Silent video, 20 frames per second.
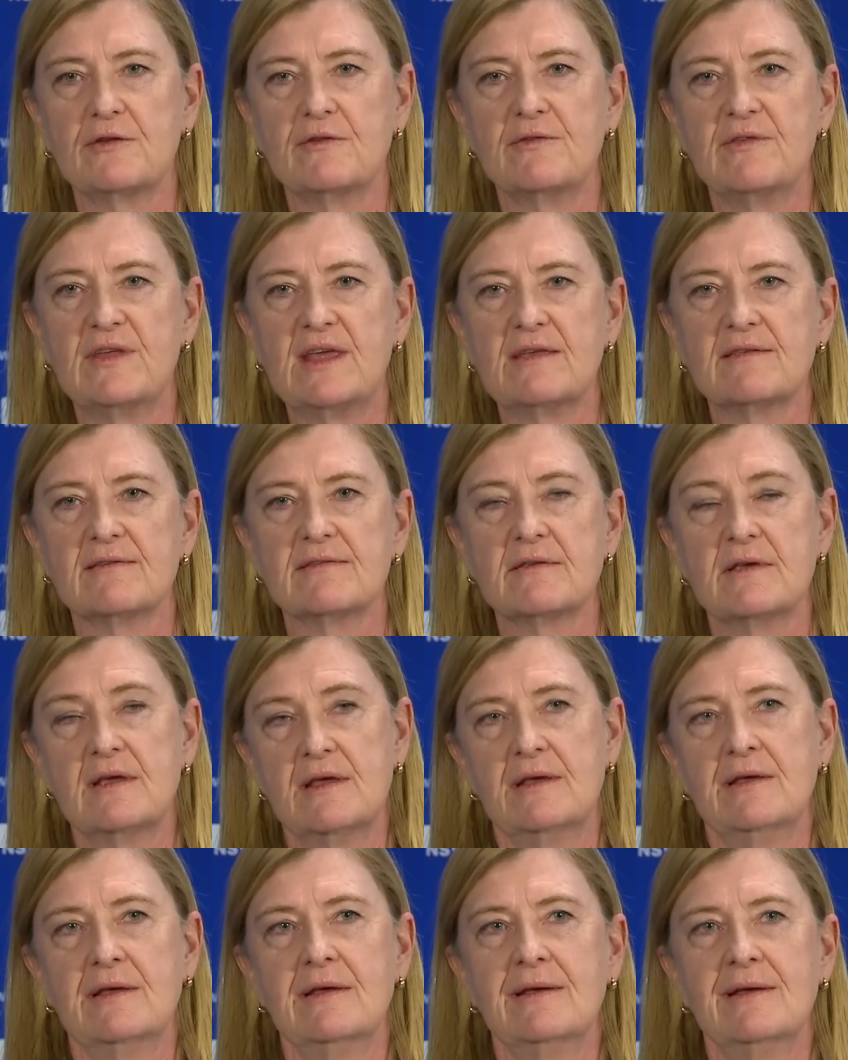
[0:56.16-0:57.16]
things
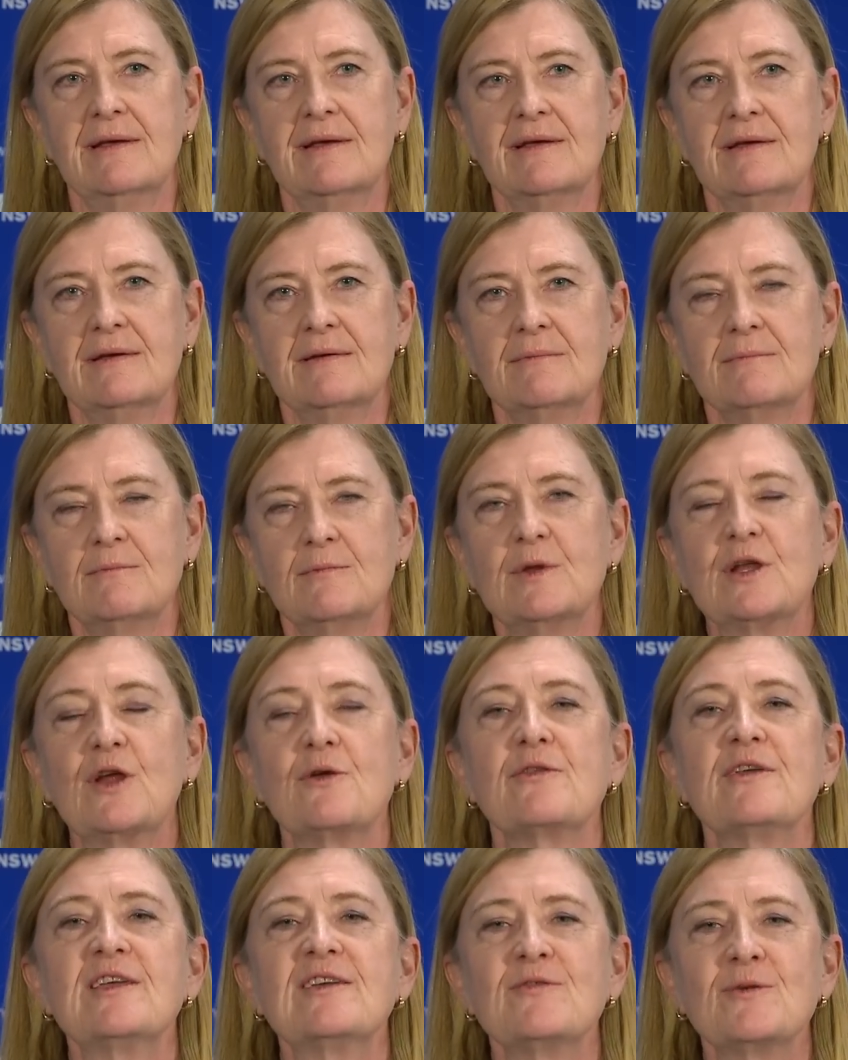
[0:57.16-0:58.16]
we
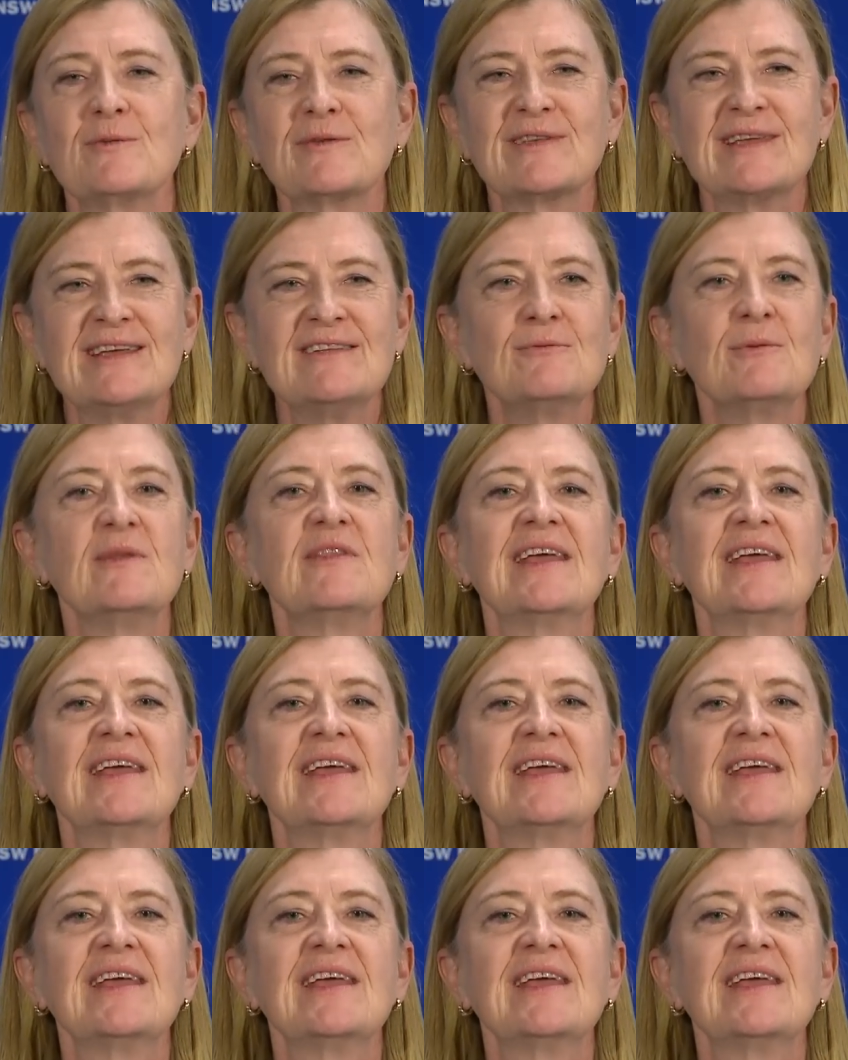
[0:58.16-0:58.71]
don't think of them as kids, but they're